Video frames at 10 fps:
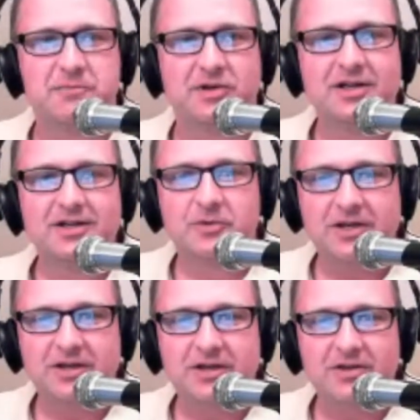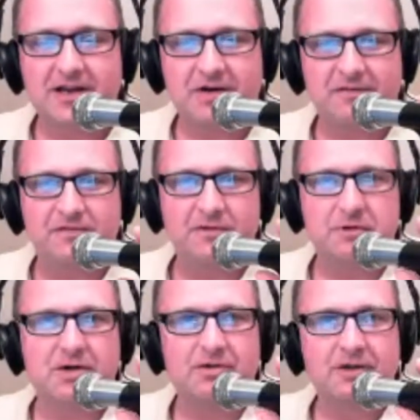But when you think about
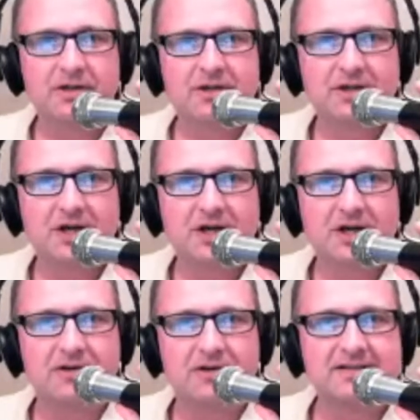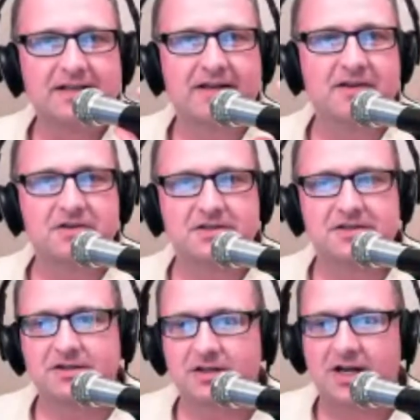football, realistically, there's
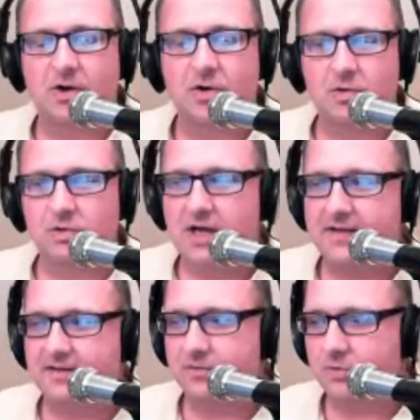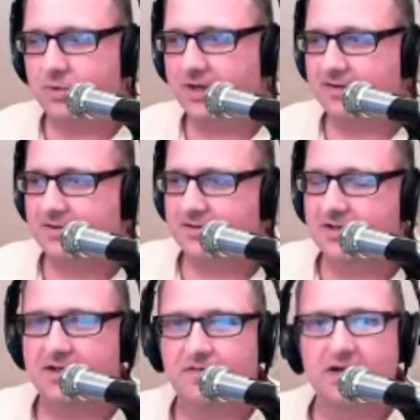still a whole lot that we as
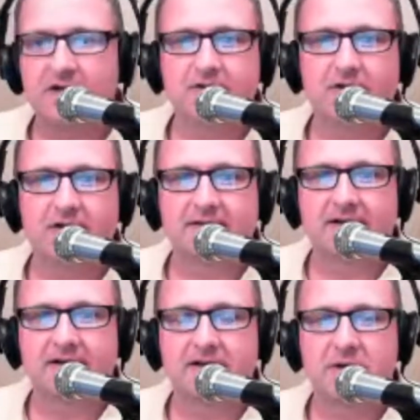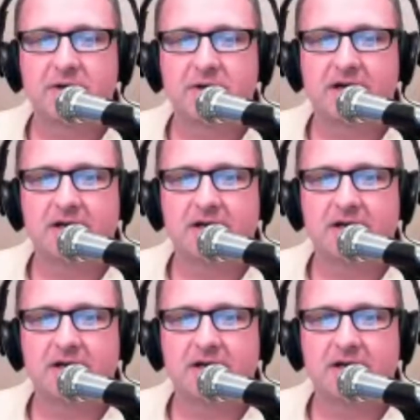Kentucky fans are excited about. I mean,